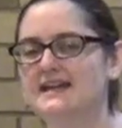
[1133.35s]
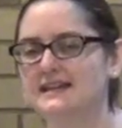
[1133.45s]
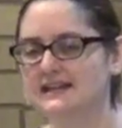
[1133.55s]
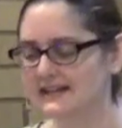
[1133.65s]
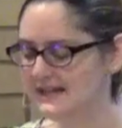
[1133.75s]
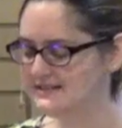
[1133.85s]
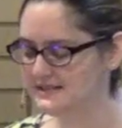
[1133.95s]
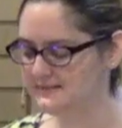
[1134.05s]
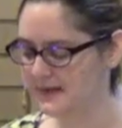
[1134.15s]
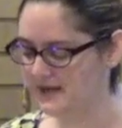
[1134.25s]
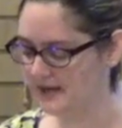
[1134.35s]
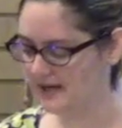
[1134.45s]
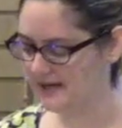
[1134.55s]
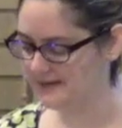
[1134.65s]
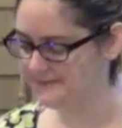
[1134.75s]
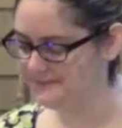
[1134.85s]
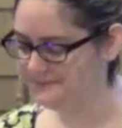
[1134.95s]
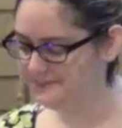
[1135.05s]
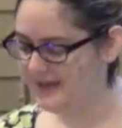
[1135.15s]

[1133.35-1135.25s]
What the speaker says: and neglected by God